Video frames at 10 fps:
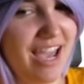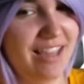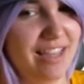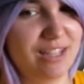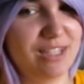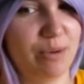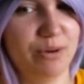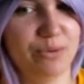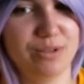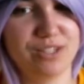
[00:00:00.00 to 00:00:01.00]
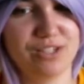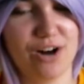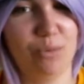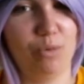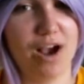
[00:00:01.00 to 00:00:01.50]
and then someone would
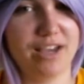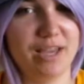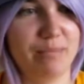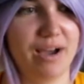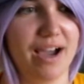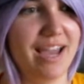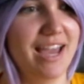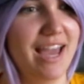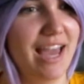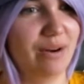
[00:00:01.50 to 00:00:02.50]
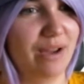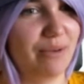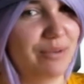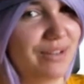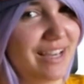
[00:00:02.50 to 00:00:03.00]
start walking by, and
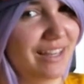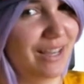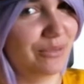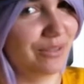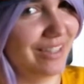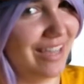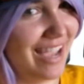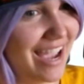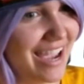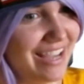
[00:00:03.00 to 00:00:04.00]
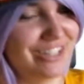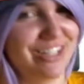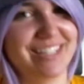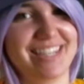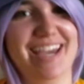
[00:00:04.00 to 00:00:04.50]
we would get like really
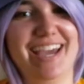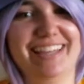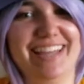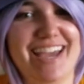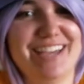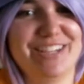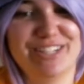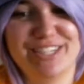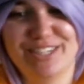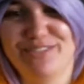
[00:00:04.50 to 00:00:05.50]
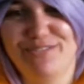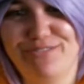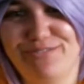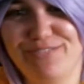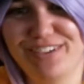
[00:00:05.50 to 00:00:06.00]
anxious, and like you just
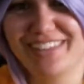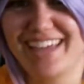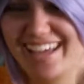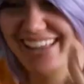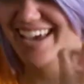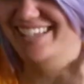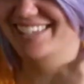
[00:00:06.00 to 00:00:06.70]
feel that like